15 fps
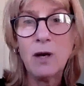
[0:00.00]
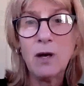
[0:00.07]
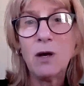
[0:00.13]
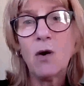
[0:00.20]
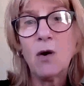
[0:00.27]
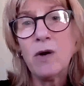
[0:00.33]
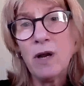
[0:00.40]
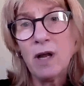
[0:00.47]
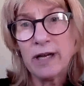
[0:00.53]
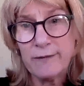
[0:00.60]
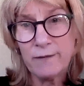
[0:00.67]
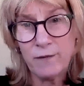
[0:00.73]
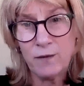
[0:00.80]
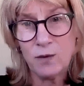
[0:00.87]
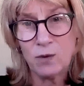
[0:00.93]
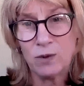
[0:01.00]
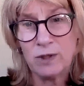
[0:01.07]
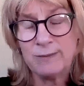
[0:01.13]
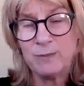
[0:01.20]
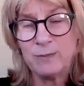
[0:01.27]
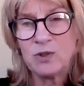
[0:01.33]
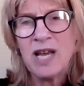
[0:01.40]
online
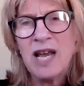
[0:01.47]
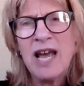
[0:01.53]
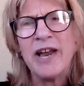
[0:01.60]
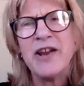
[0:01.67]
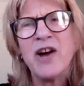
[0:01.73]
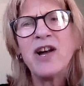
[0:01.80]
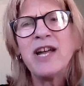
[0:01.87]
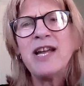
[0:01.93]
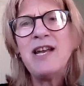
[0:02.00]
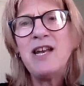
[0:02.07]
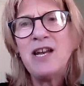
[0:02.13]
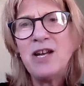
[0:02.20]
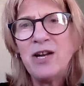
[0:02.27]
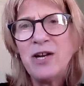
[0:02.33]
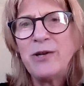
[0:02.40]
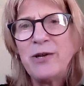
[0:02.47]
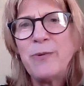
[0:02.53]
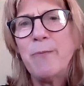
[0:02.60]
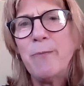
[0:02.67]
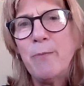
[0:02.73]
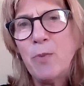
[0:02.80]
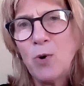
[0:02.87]
forums, and I learned
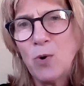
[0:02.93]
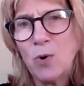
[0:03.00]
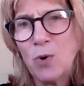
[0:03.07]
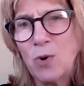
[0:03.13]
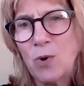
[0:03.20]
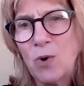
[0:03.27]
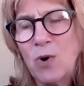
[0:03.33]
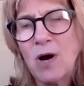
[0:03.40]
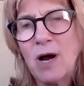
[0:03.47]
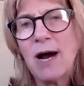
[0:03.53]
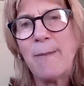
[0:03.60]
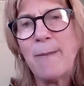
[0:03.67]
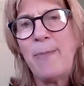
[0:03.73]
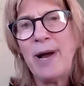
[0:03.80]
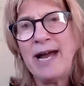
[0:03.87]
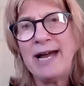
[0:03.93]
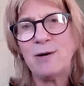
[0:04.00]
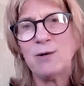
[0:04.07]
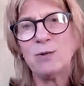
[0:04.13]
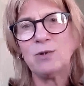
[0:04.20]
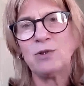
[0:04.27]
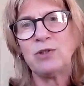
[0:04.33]
more
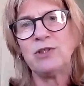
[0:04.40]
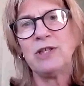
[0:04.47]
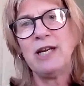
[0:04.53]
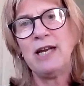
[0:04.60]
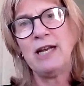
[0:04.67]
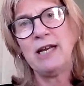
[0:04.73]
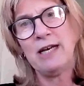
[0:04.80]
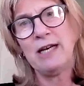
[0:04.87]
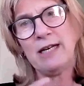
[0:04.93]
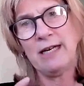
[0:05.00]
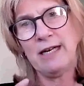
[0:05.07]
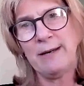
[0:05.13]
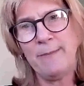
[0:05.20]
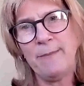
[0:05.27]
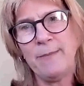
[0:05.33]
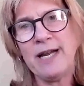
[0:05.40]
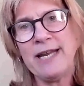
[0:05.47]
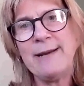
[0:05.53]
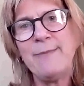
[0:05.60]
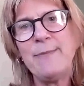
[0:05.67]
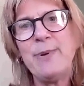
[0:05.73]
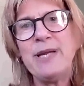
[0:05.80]
about my
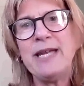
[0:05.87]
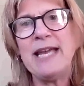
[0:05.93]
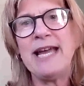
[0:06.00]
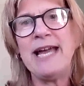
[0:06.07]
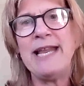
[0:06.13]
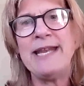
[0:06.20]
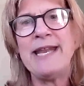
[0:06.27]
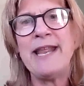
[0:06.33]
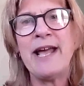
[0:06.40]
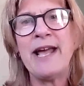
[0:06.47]
MPN